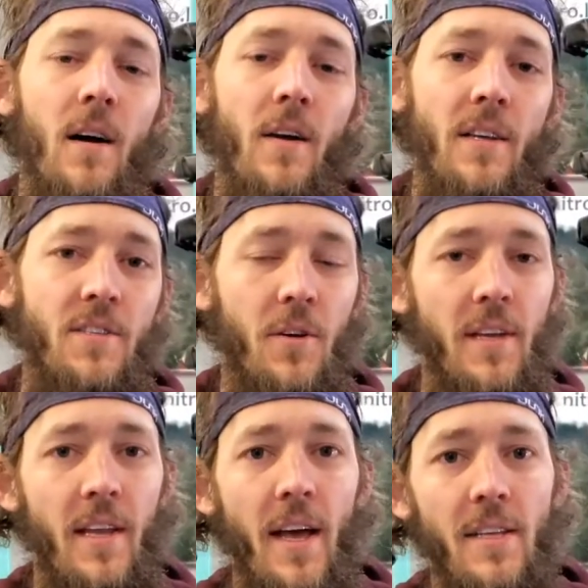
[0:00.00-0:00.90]
all right, so I
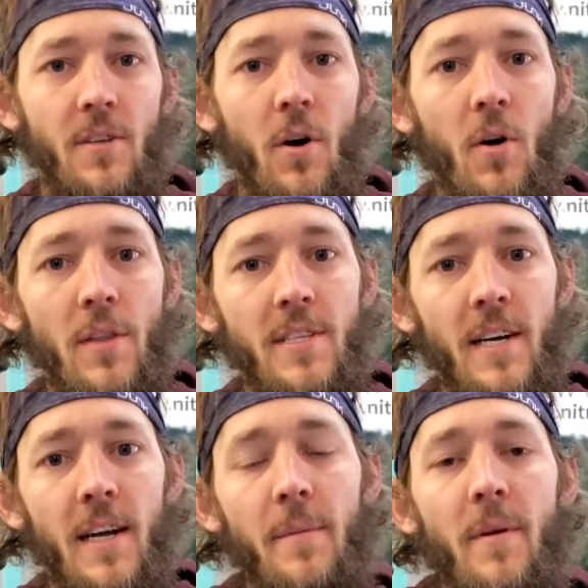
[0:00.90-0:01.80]
get asked all the
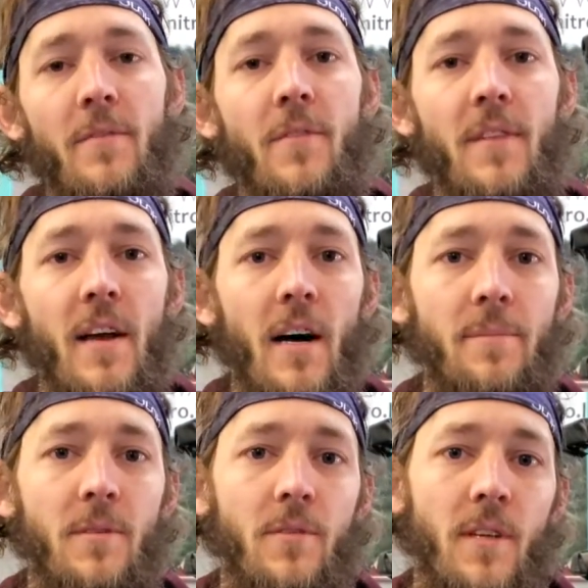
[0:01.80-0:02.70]
time if the
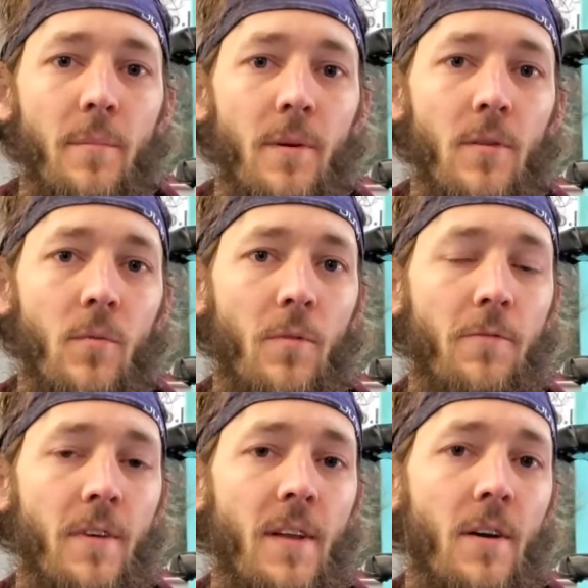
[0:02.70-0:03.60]
obstacles I build will
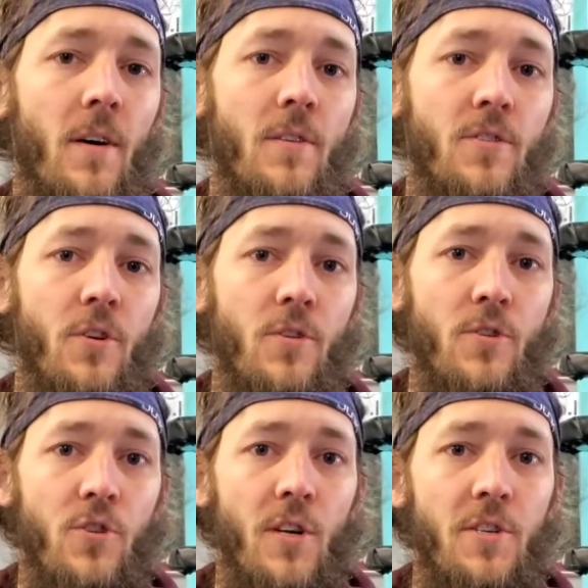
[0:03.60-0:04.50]
fit on certain
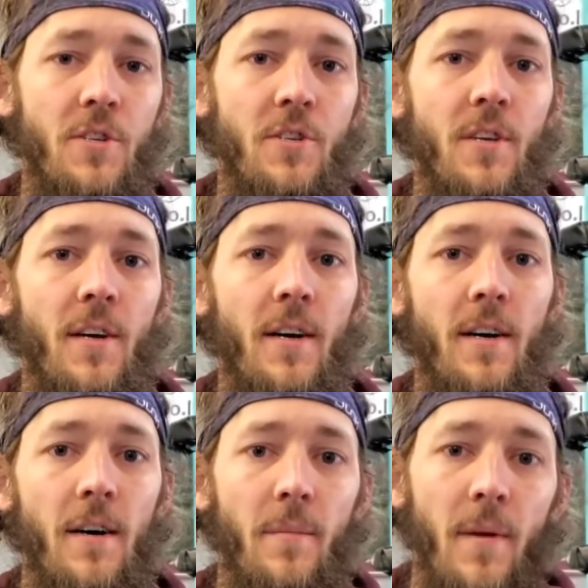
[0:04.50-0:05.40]
structures.
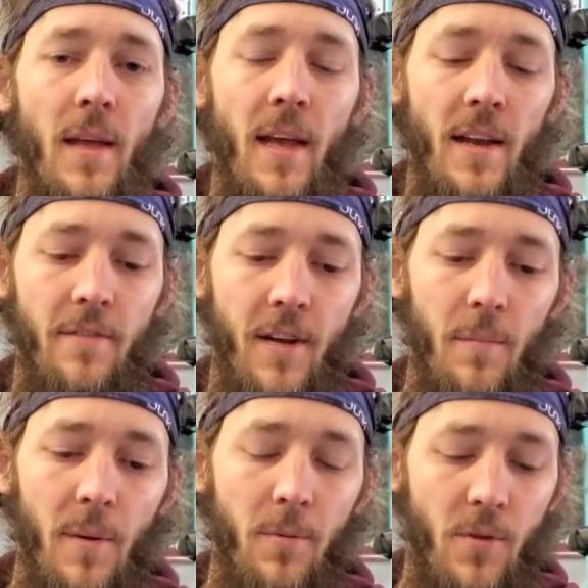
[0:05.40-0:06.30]
And I've
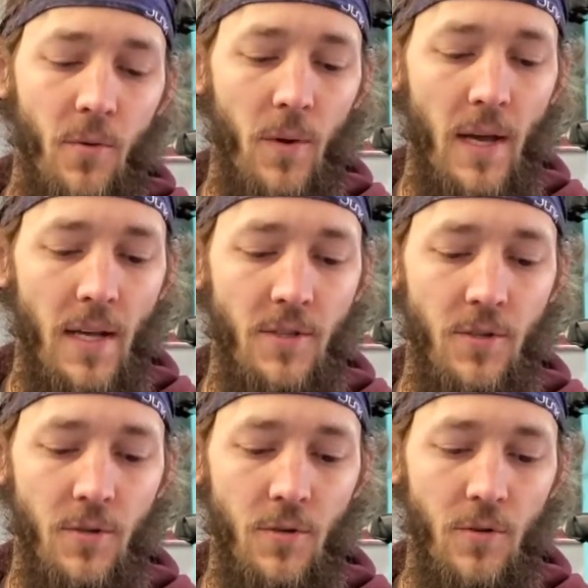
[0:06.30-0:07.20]
come up with a way
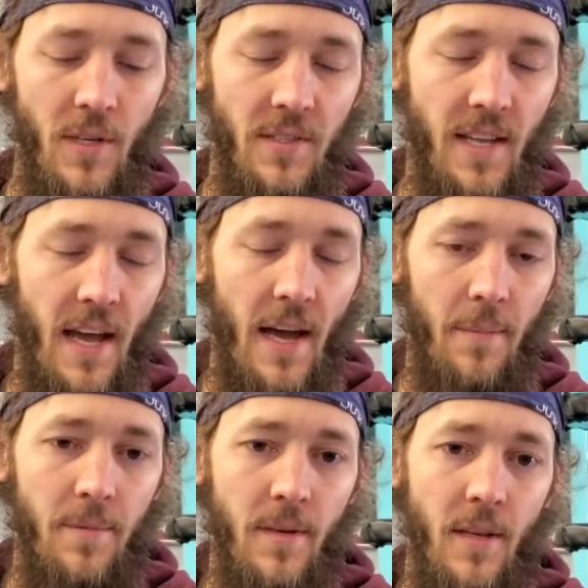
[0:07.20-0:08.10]
to
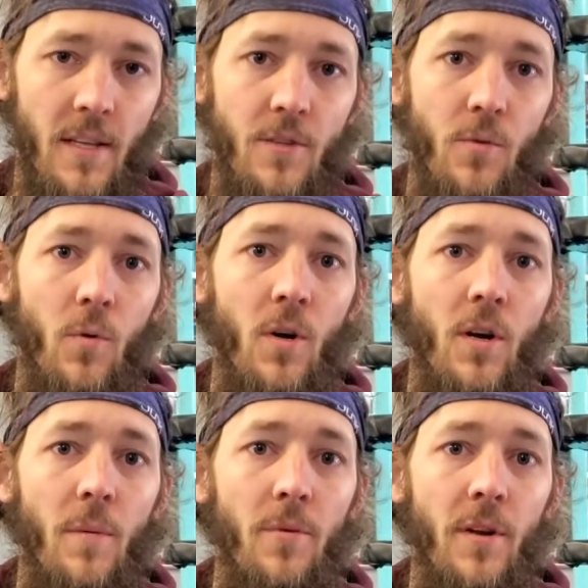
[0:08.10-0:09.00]
adapt it to work
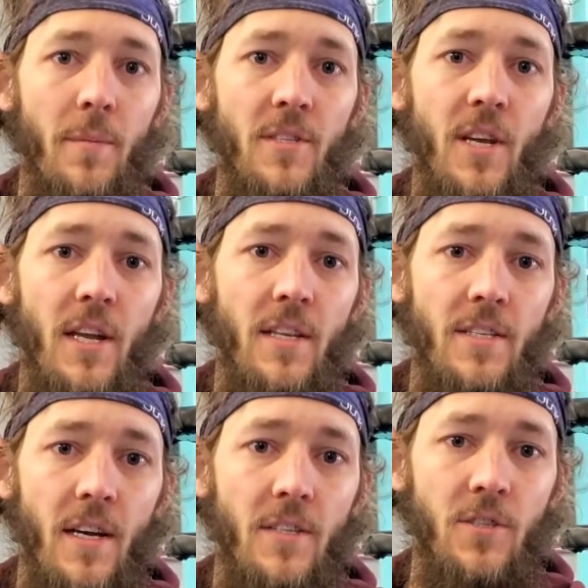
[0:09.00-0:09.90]
on pretty much any
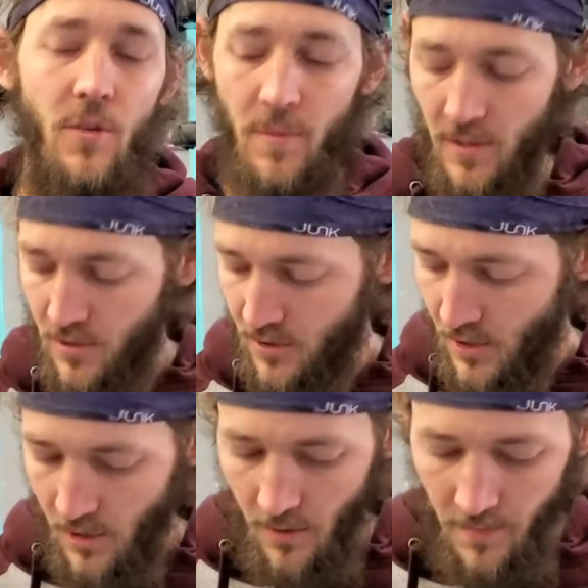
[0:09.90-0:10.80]
size tubing.
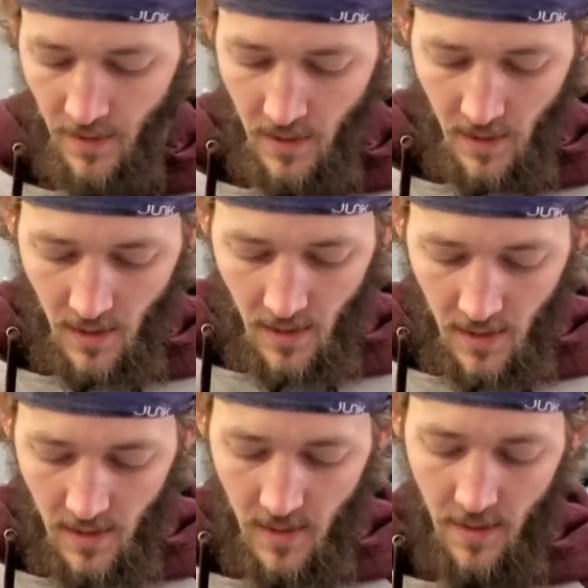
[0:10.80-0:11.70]
So
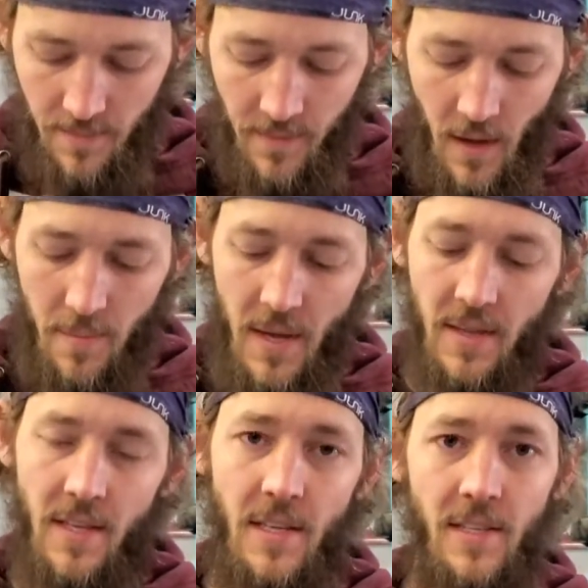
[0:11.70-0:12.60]
I
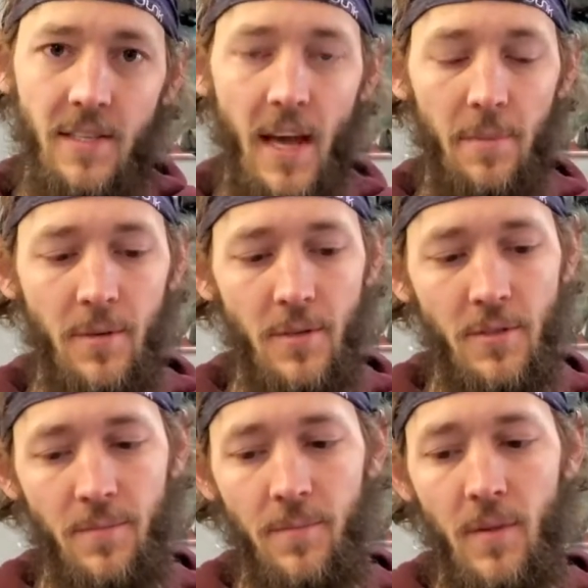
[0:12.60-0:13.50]
make these adapters.